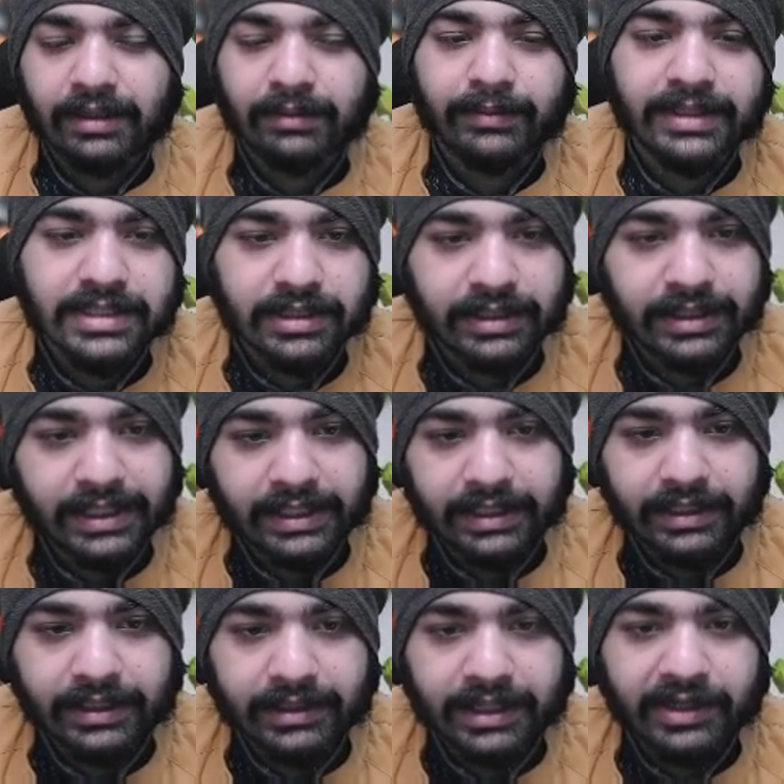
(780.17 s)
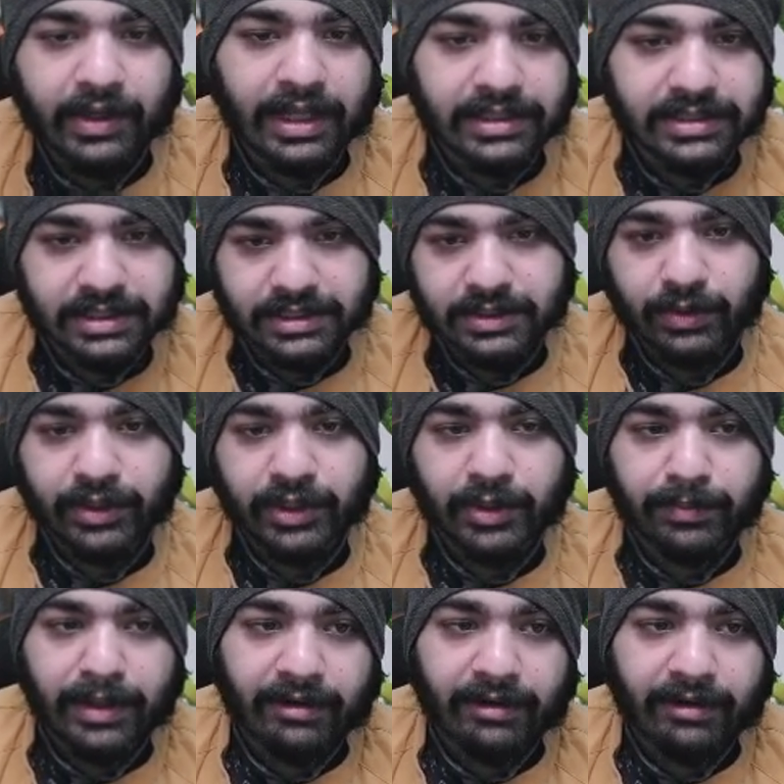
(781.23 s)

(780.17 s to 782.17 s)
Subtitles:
bit certainty that your answer is going to be